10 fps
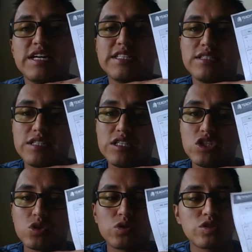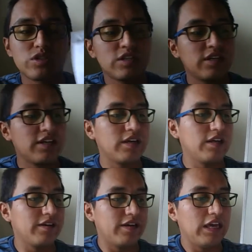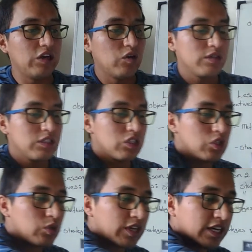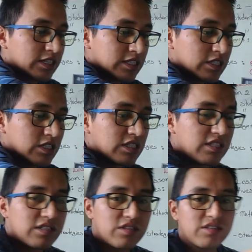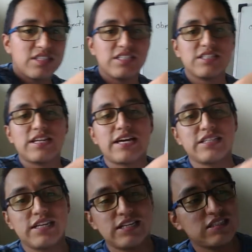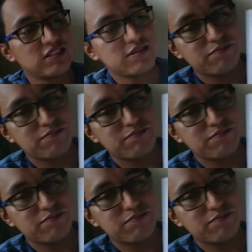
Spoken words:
scissors in order to get something like that. It's a